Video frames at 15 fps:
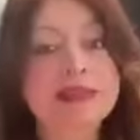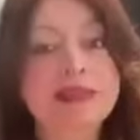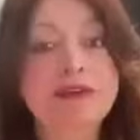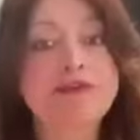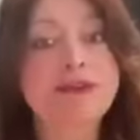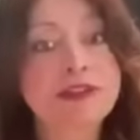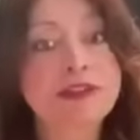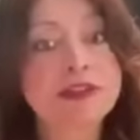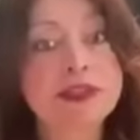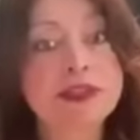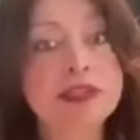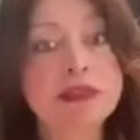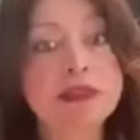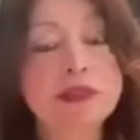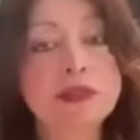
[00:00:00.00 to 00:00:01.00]
for
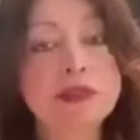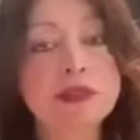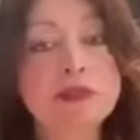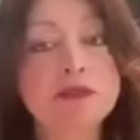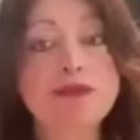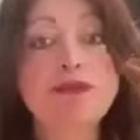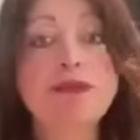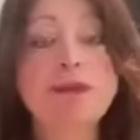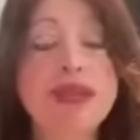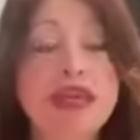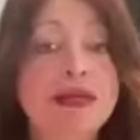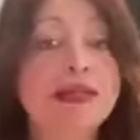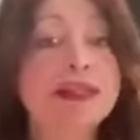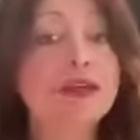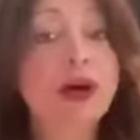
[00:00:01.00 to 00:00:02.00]
instance, for being
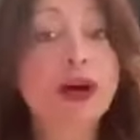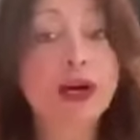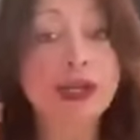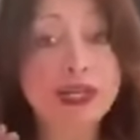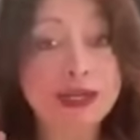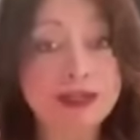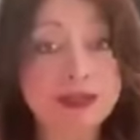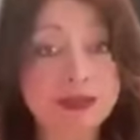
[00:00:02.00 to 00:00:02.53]
clairaudient,